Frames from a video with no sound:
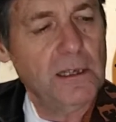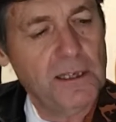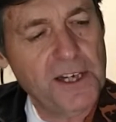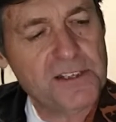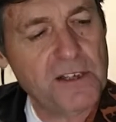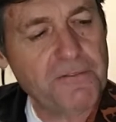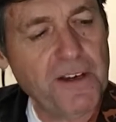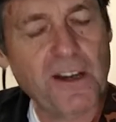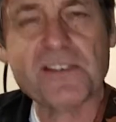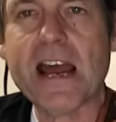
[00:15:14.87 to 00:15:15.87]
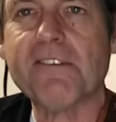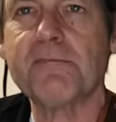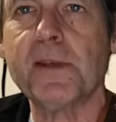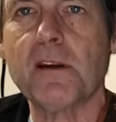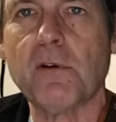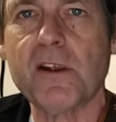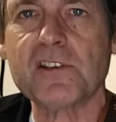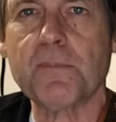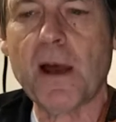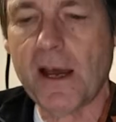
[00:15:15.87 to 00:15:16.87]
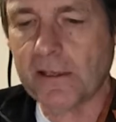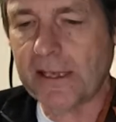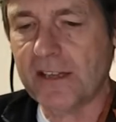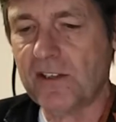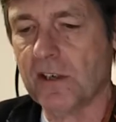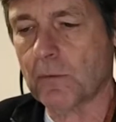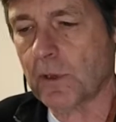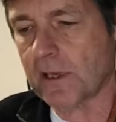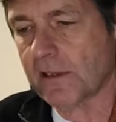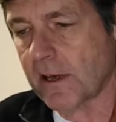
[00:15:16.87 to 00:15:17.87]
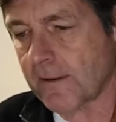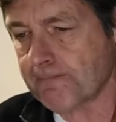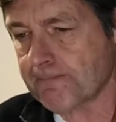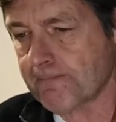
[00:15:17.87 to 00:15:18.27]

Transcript: Each of the fingers have to be in the right spot, and you're going to work at that.